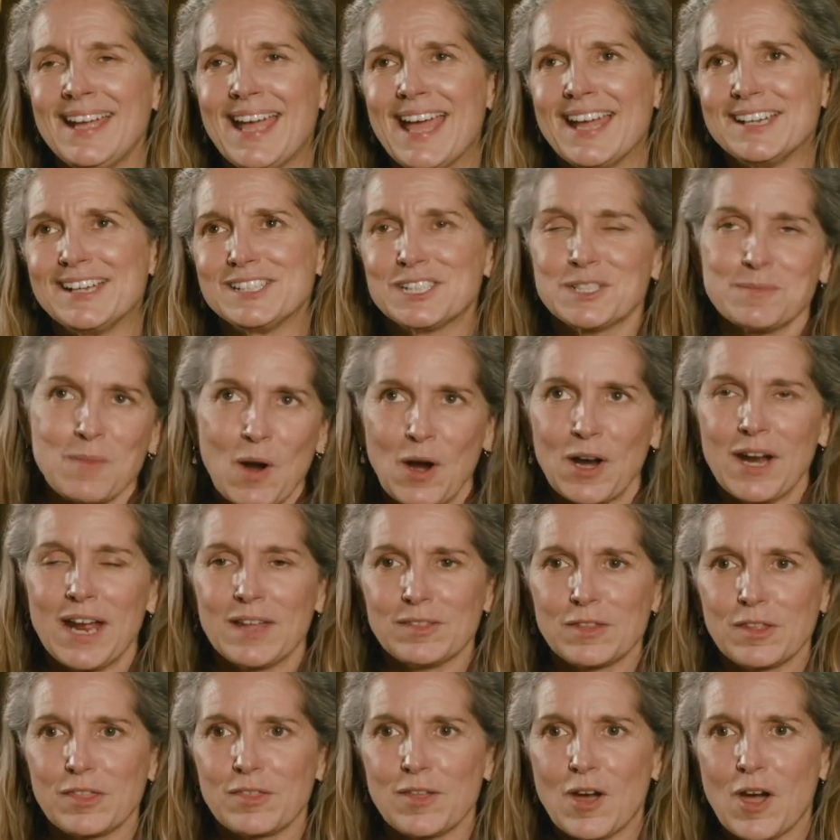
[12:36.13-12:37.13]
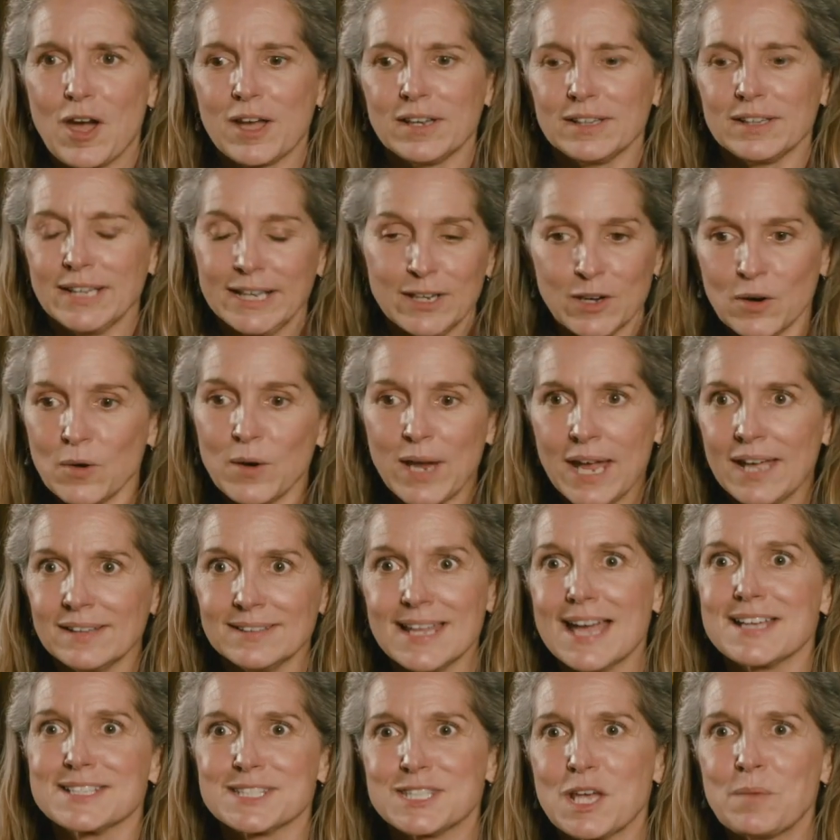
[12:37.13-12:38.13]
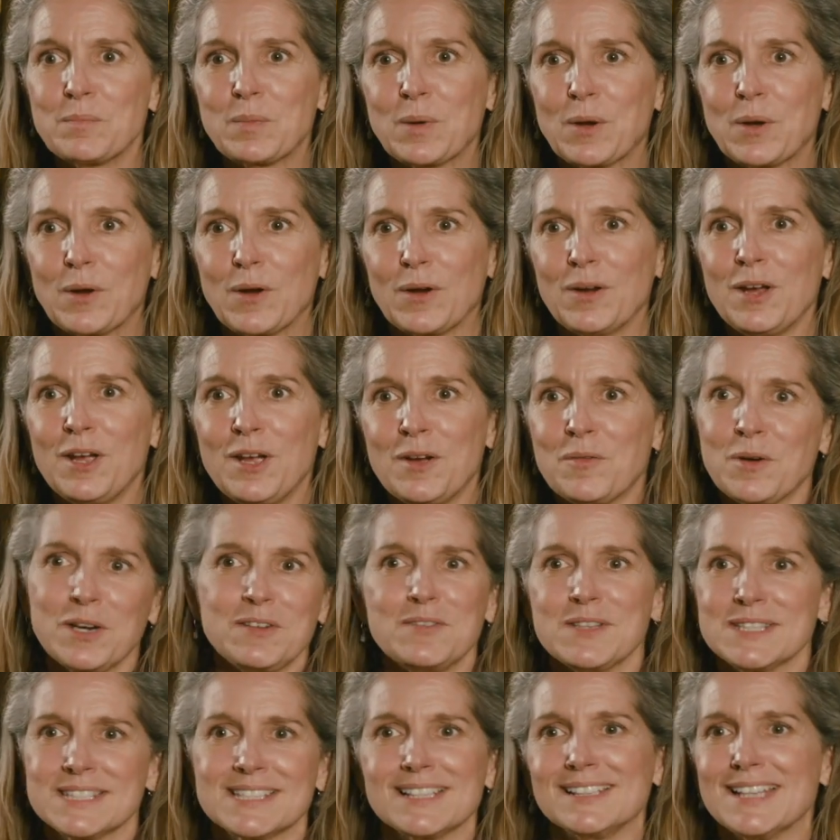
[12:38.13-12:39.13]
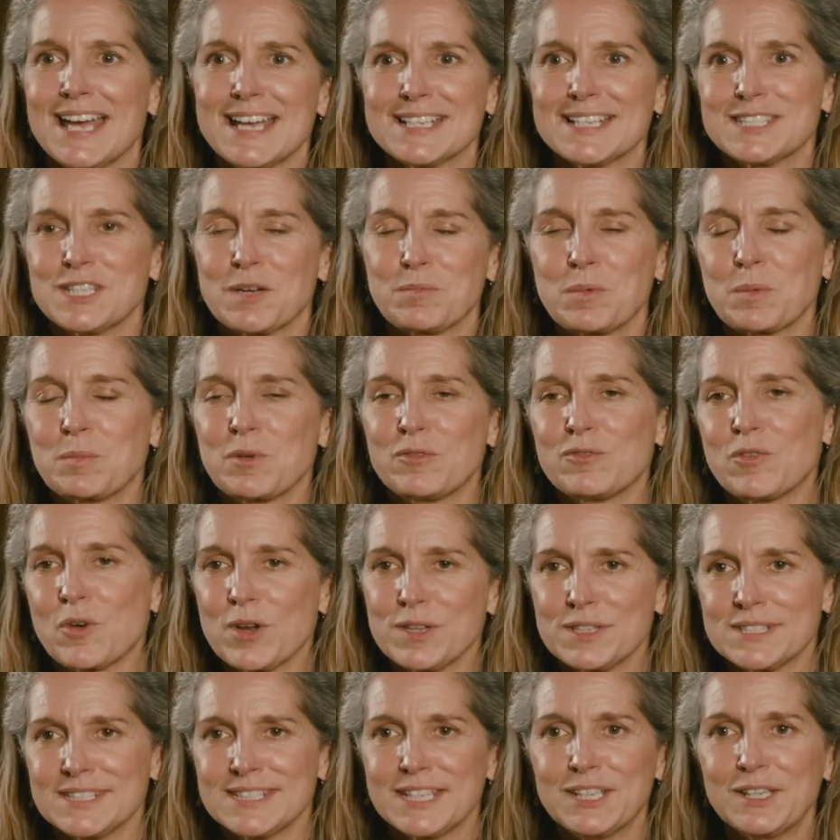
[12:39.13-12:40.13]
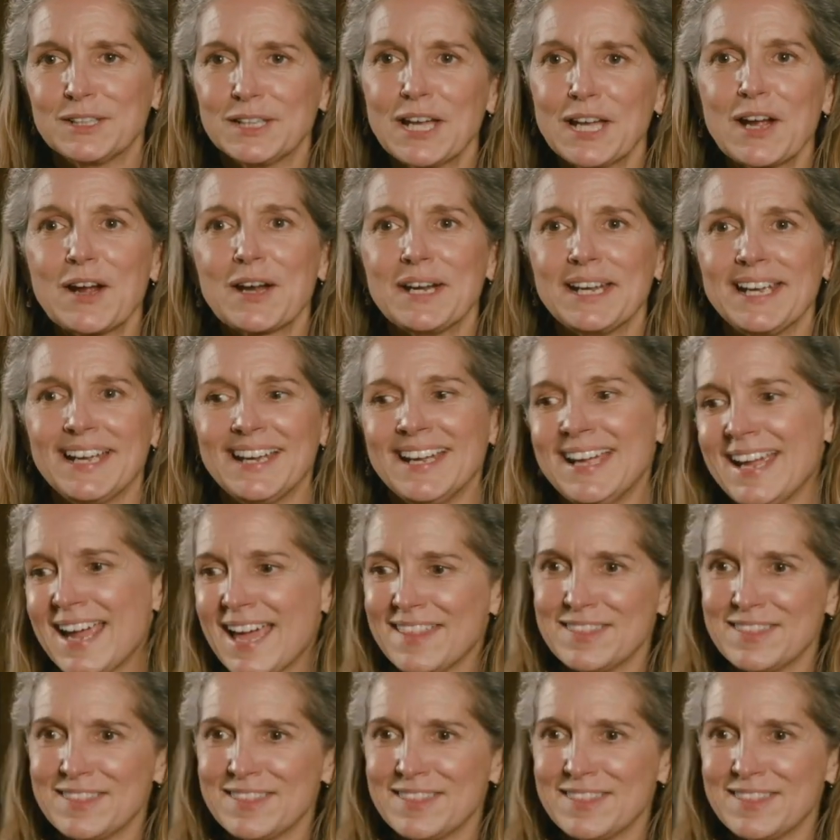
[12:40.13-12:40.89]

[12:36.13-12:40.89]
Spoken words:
And Tamar had the thought, like, okay, last supper, what if it's the last supper before the singularity?